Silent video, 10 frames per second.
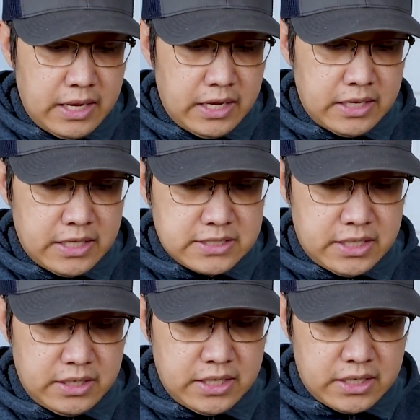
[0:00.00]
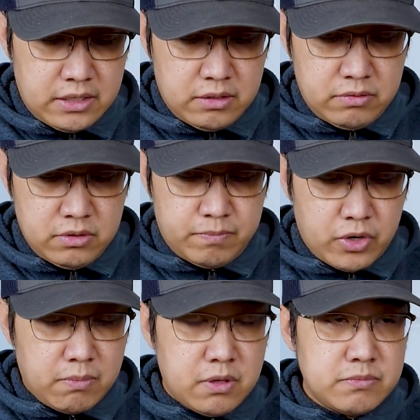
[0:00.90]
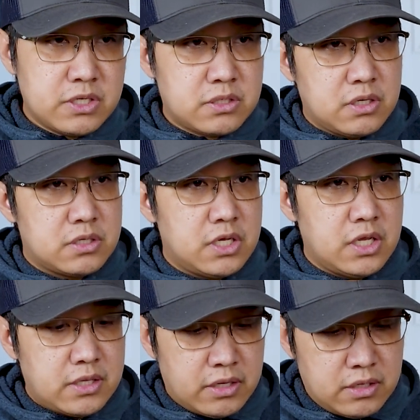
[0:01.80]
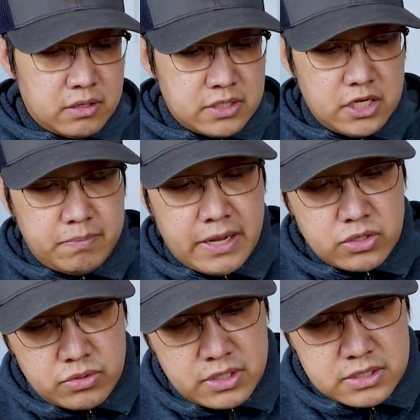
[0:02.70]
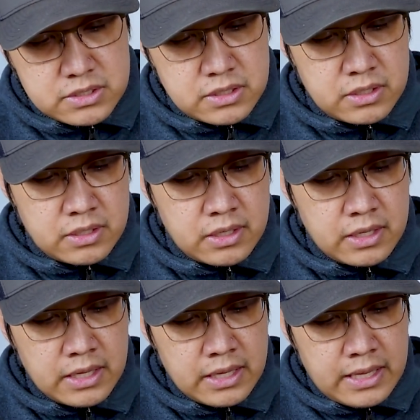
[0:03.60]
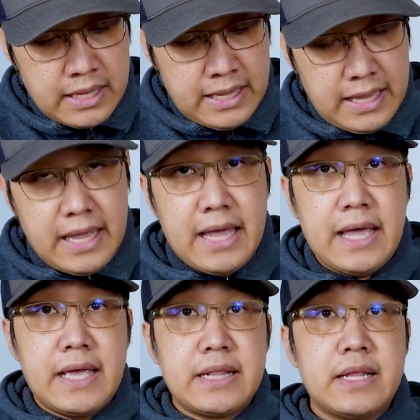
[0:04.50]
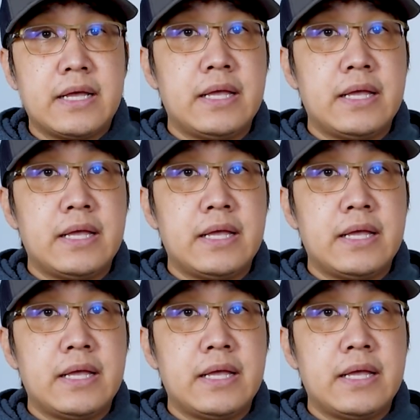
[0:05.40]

And they say, yeah, no problem, just send it back to us, and